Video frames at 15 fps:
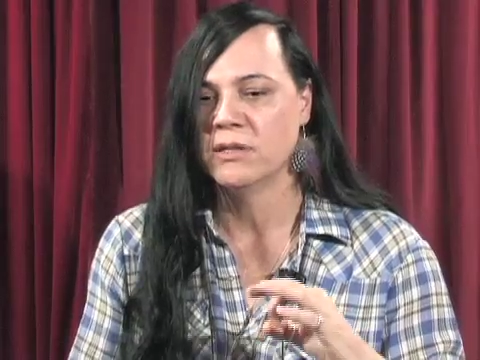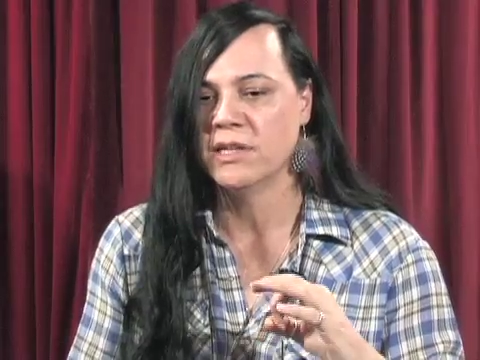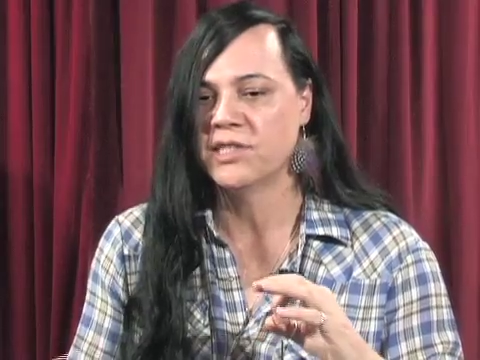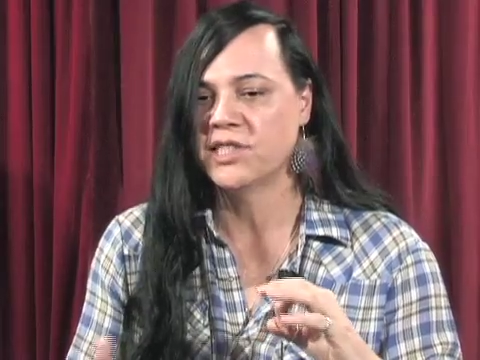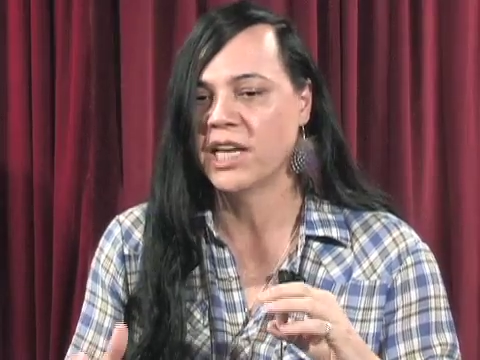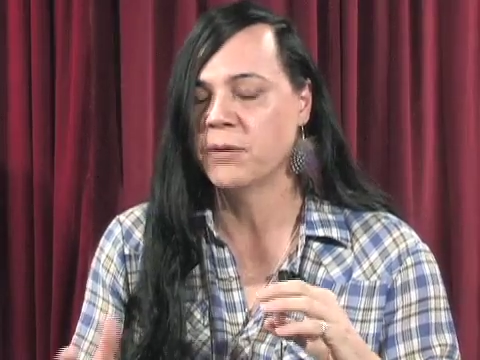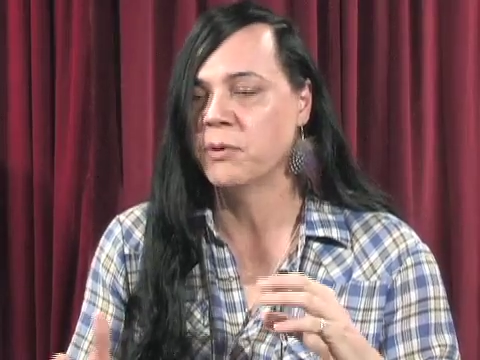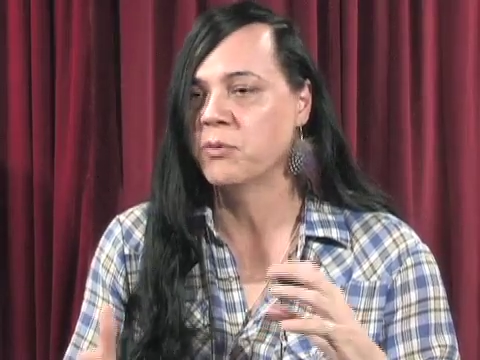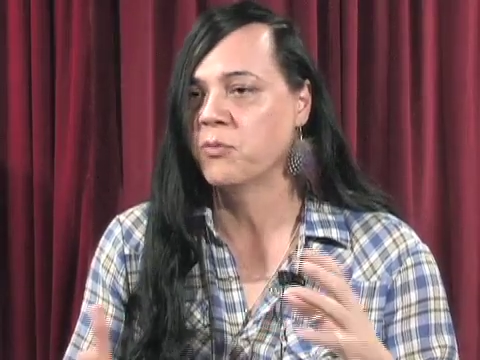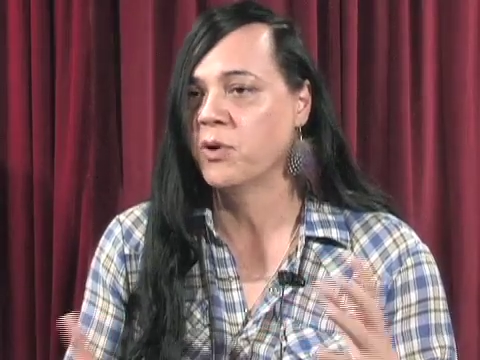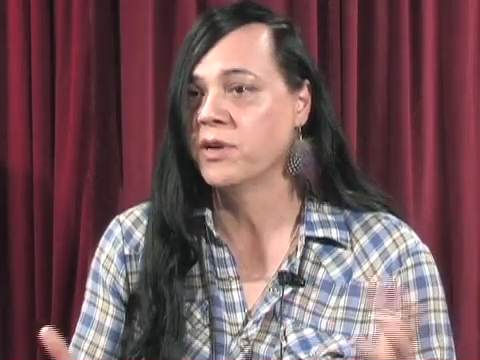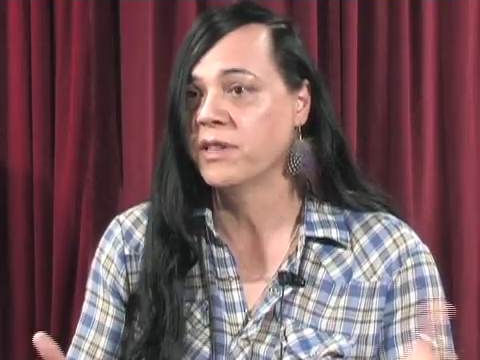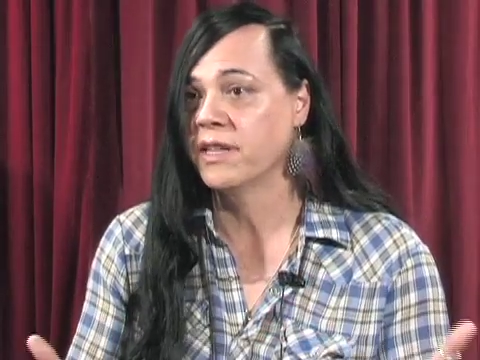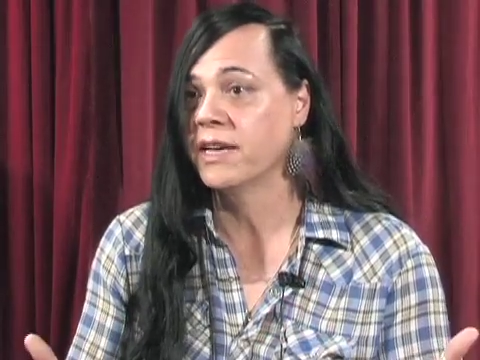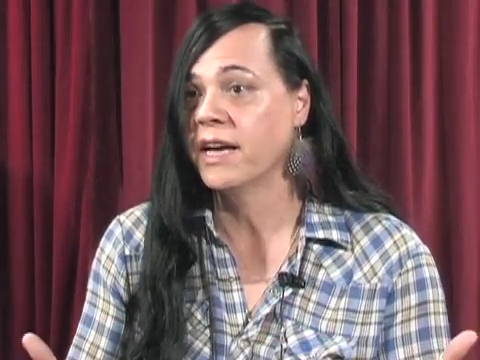let's say when
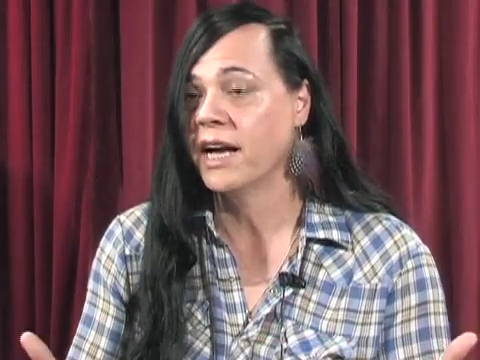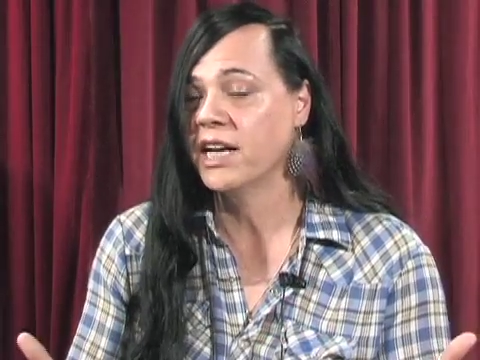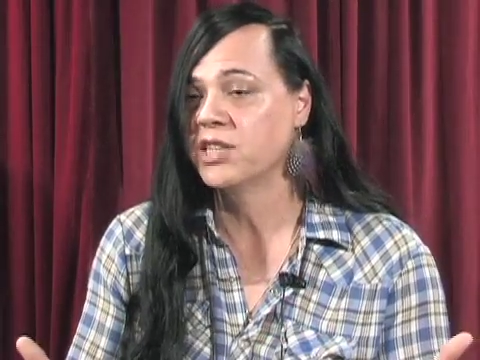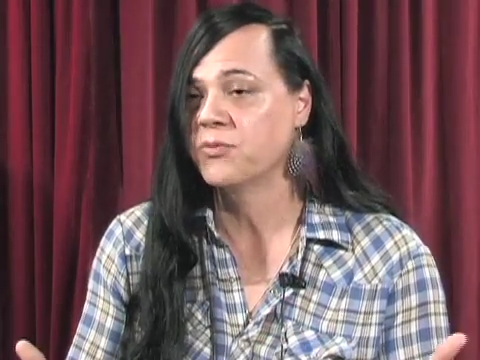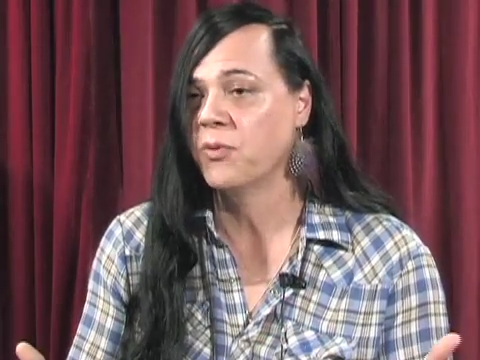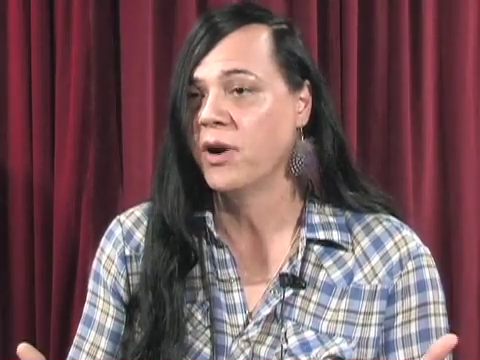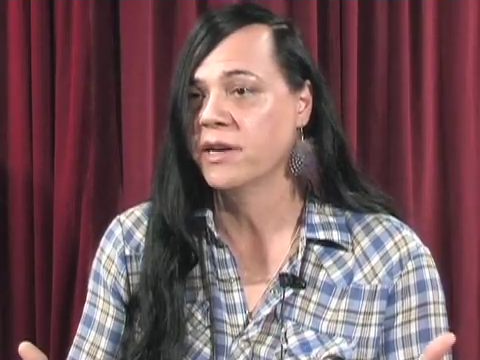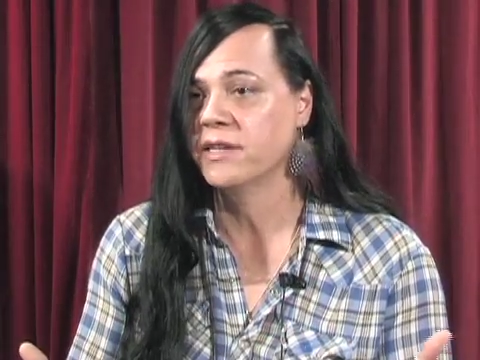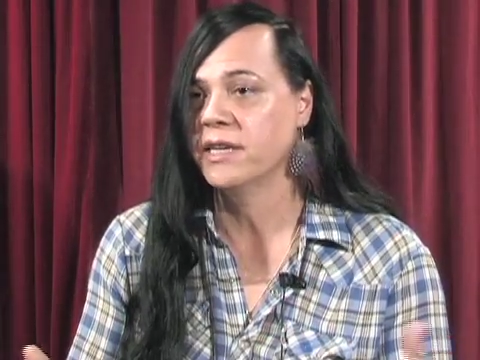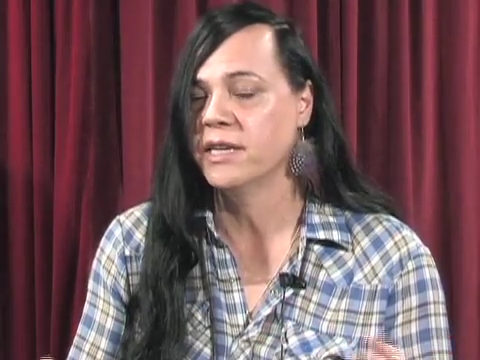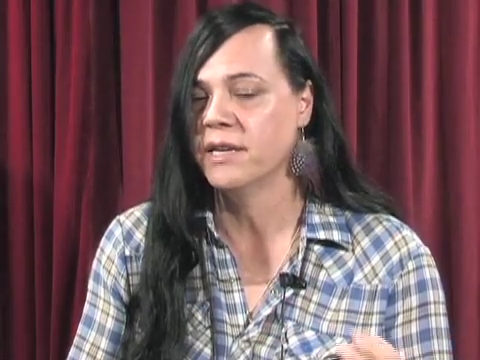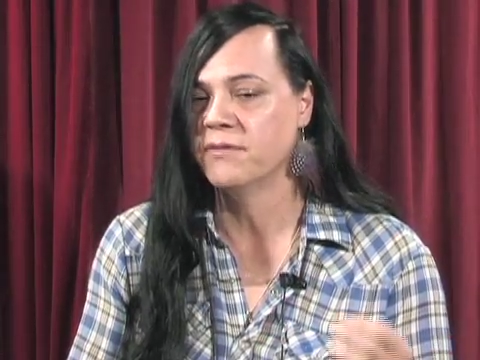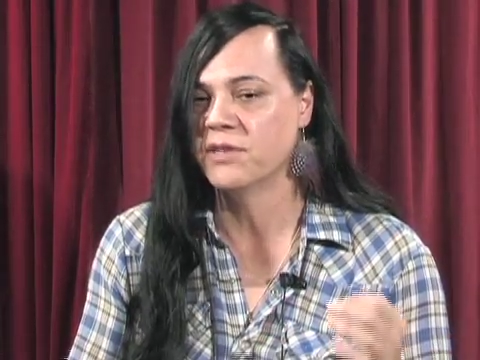one of the guys walked in,